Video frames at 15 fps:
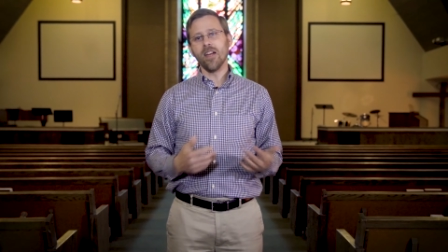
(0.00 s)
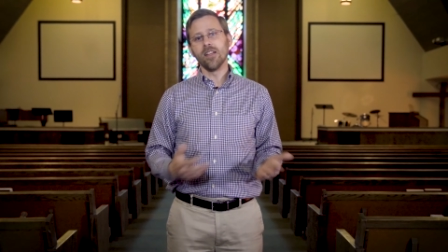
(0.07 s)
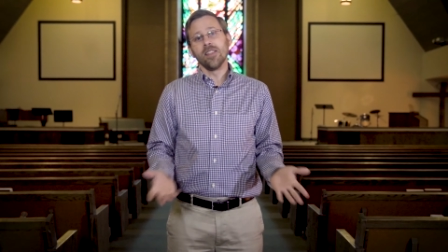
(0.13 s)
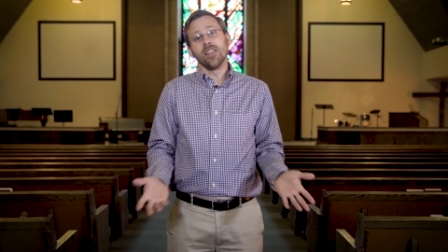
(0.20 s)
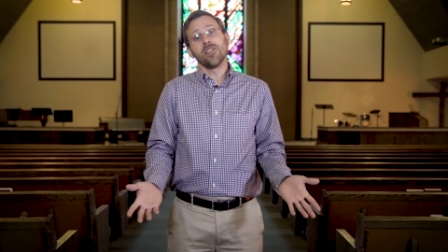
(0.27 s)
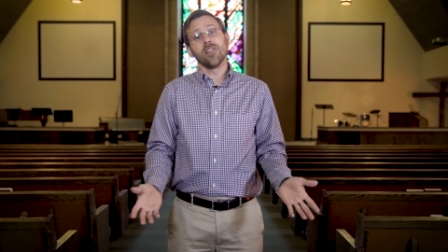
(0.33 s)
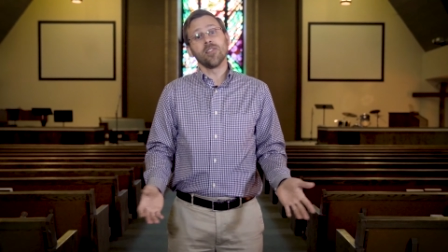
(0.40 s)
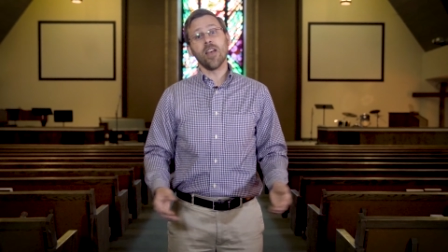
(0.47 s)

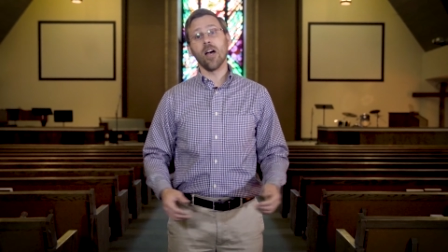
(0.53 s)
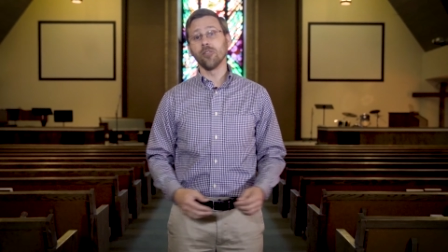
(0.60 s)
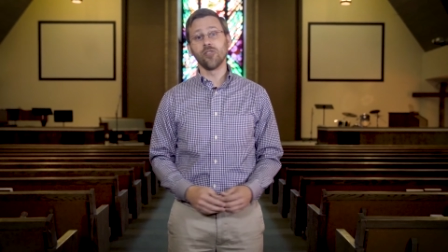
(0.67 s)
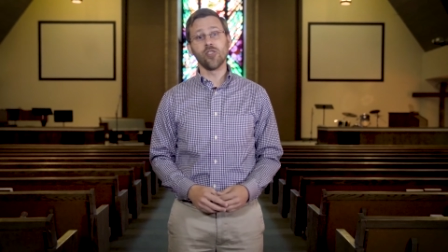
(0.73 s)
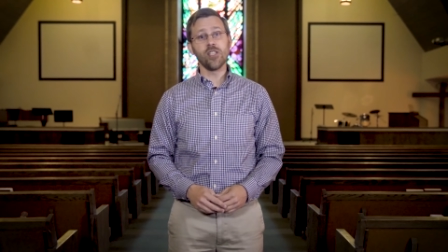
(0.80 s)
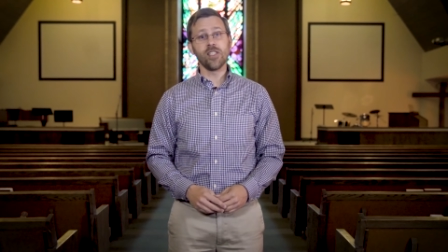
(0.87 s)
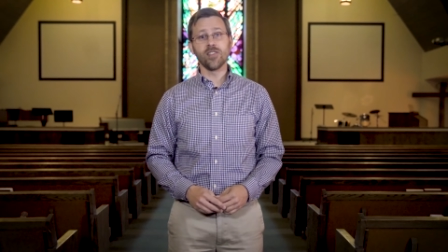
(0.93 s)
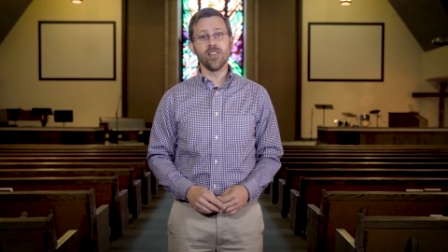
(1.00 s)
And this is how
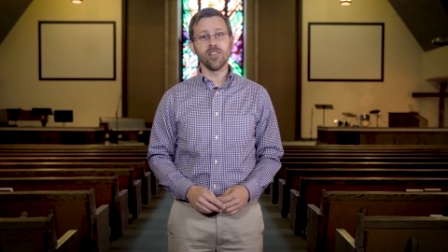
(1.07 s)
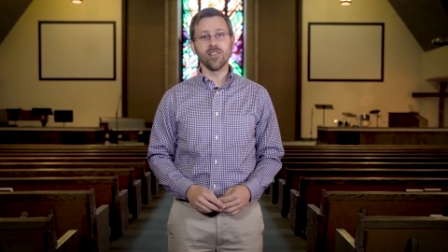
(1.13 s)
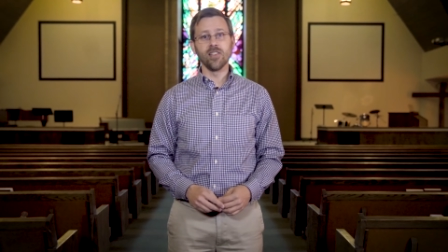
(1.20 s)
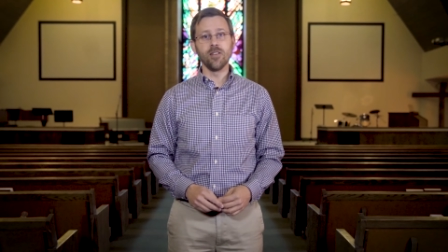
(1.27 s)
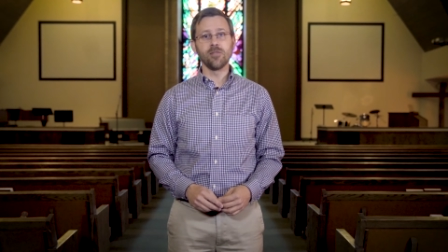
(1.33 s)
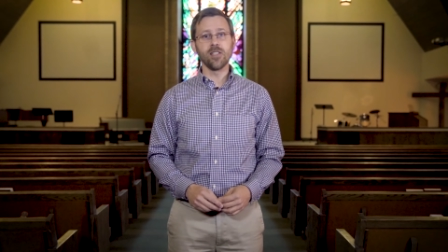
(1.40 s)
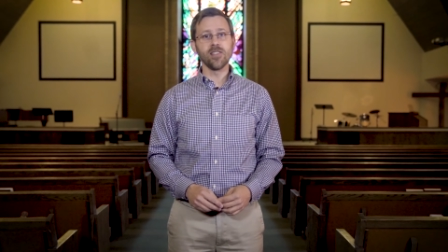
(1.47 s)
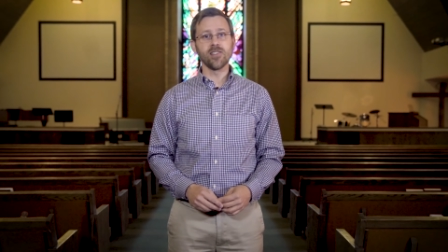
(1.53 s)
Jesus
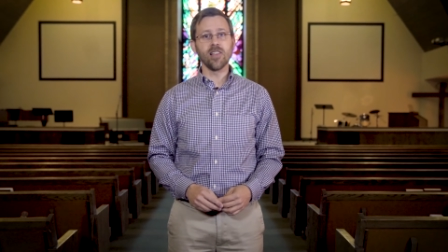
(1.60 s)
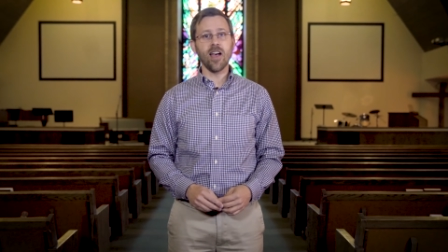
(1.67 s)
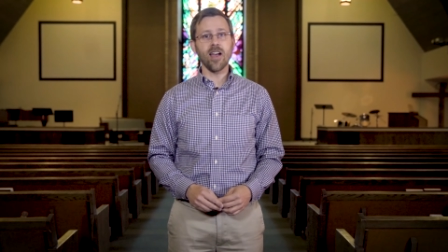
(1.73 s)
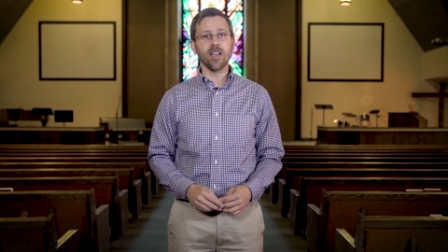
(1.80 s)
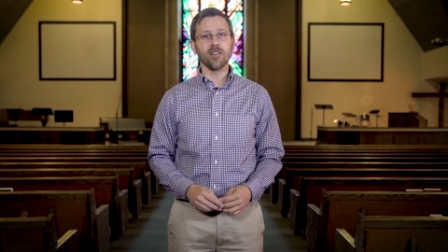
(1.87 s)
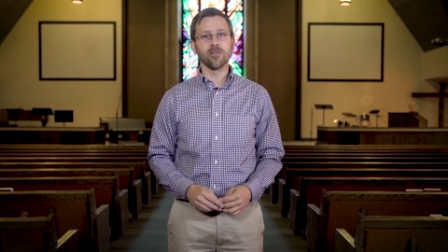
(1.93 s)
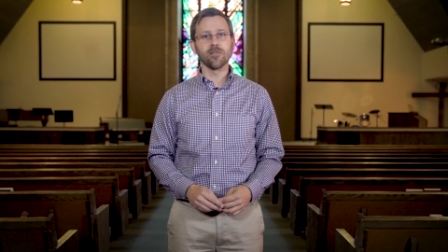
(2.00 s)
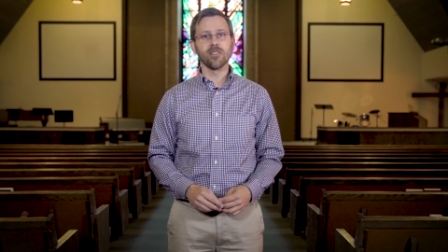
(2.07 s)
lived His
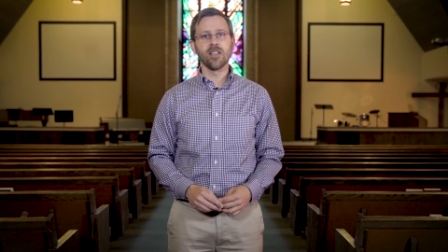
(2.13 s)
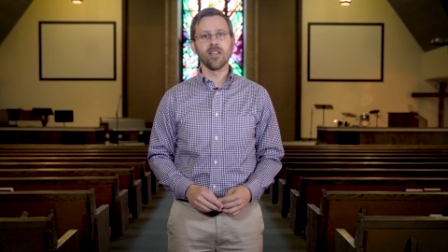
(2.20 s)
life,